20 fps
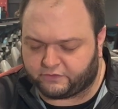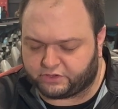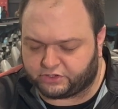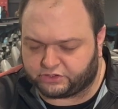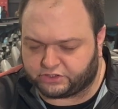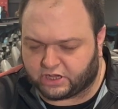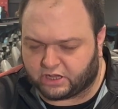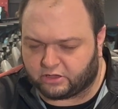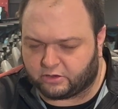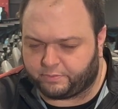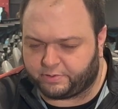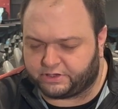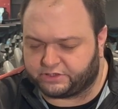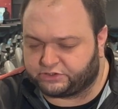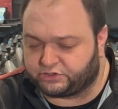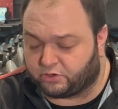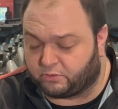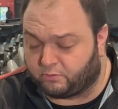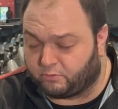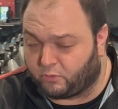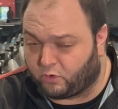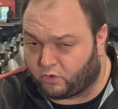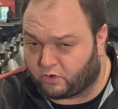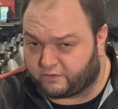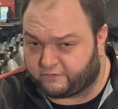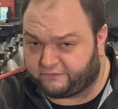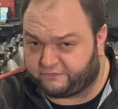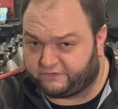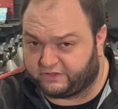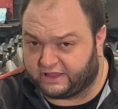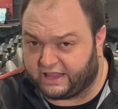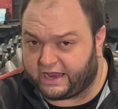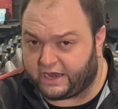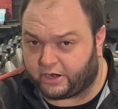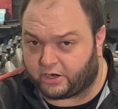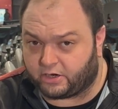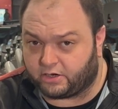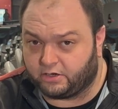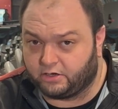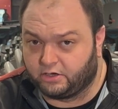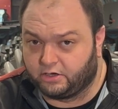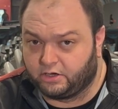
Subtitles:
the taller pin, so more flare.